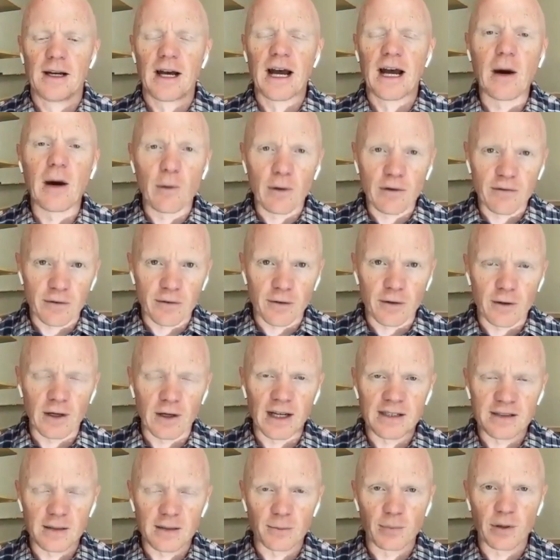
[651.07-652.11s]
However,
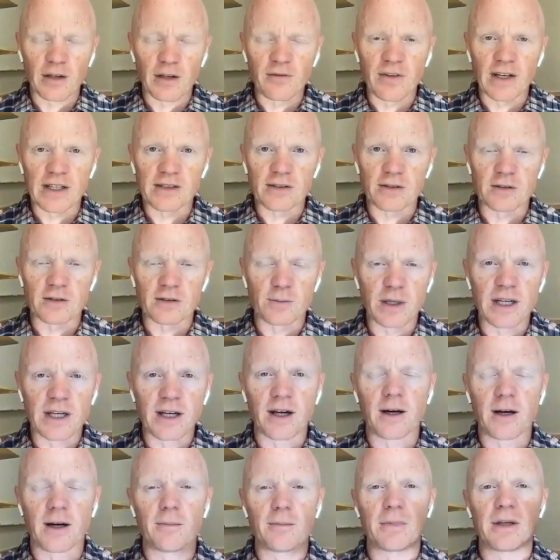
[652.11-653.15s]
as the blood vessels
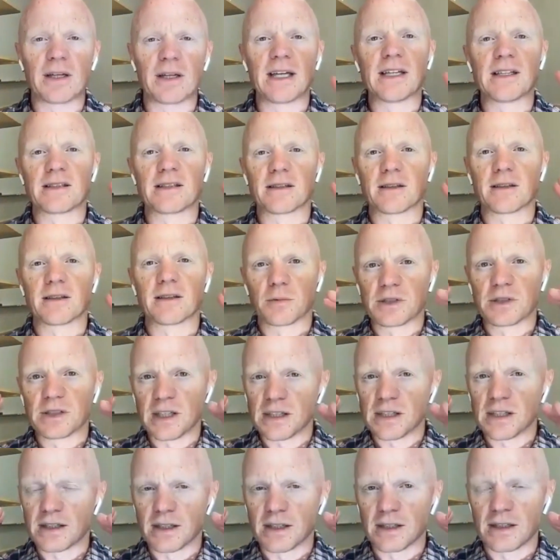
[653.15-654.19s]
become insulin
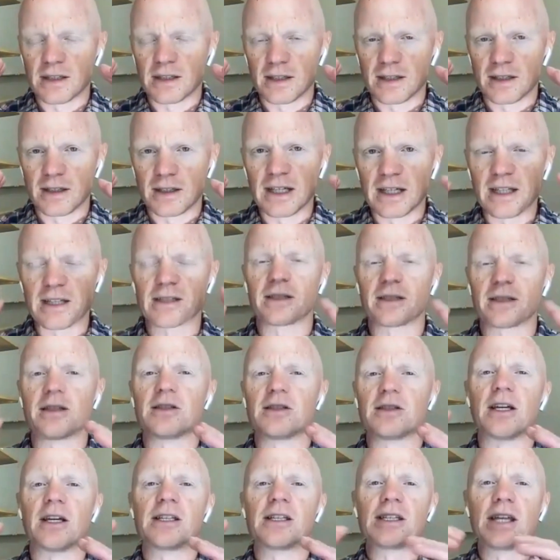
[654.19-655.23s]
resistant,
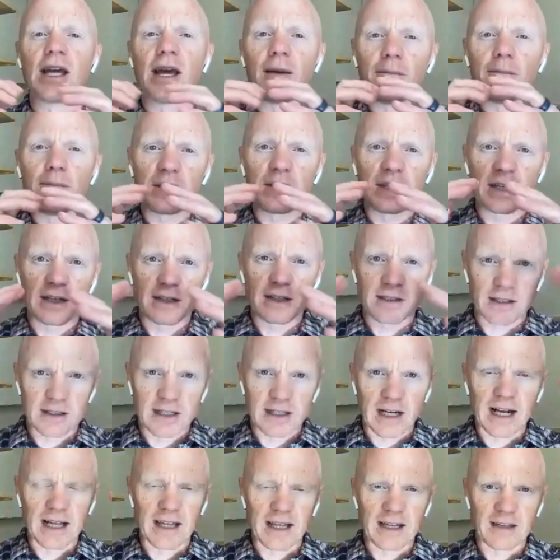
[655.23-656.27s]
insulin's attempting to
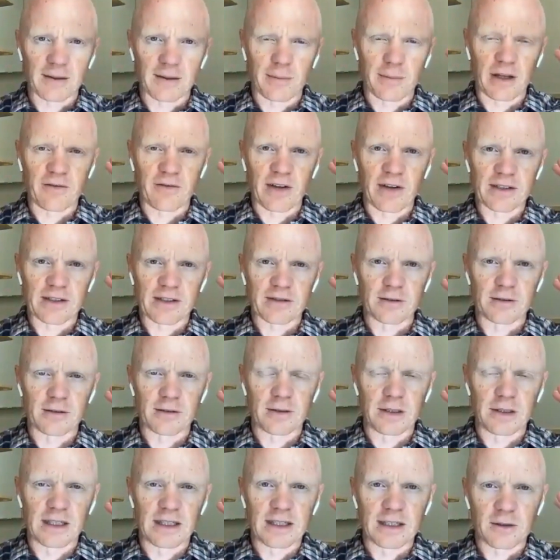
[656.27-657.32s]
dilate the blood
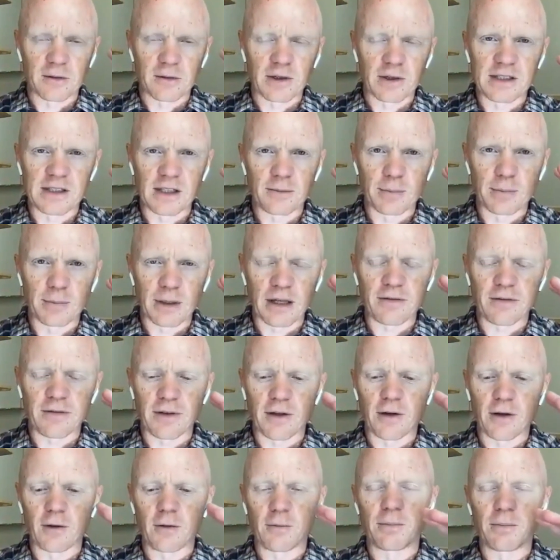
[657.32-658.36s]
vessel, increasing blood
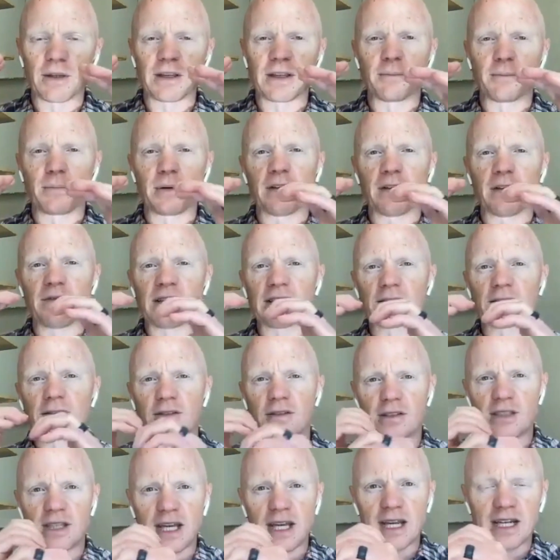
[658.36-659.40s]
flow, but the blood
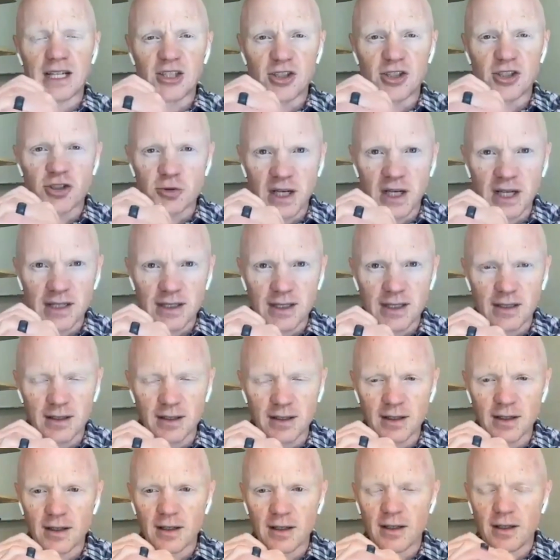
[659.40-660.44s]
vessels stay constricted,
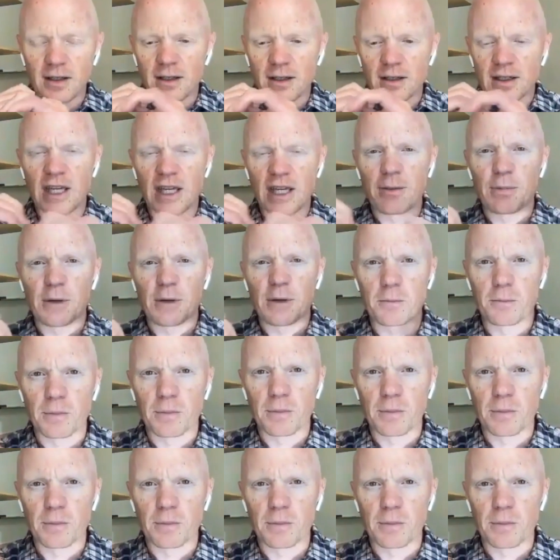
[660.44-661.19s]
keeping